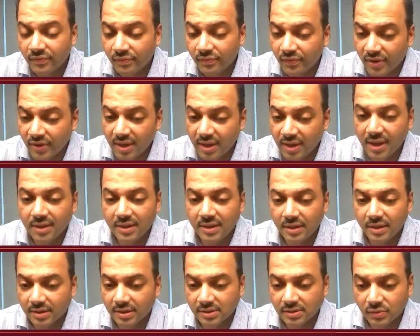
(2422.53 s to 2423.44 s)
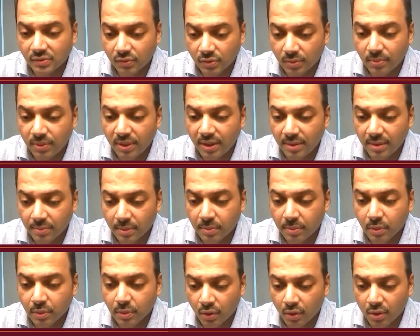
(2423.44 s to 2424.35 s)
very healthy returns over the medium
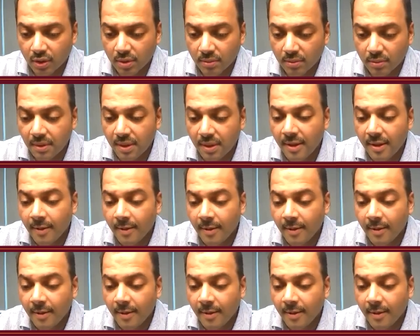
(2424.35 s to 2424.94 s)
term to long term.